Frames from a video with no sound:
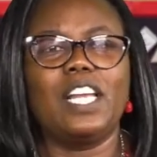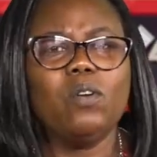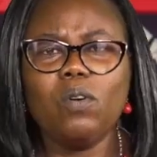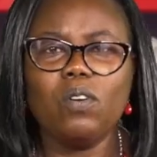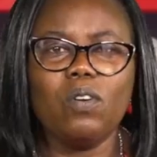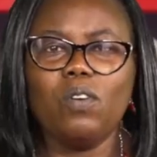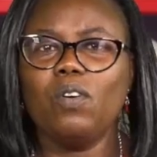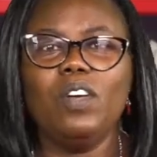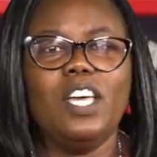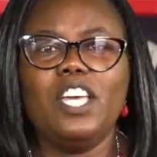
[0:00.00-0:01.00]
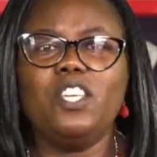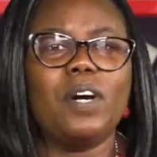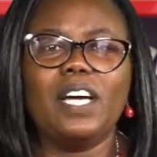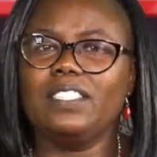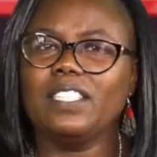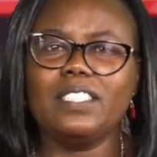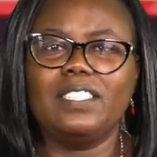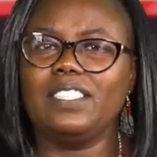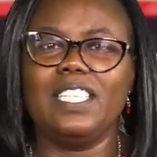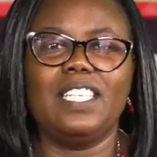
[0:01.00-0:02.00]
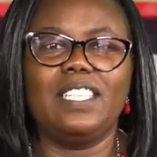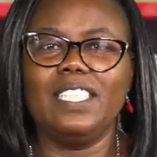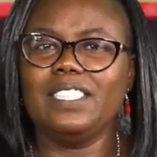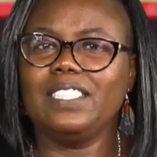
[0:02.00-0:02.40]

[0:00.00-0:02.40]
no, you can just sing.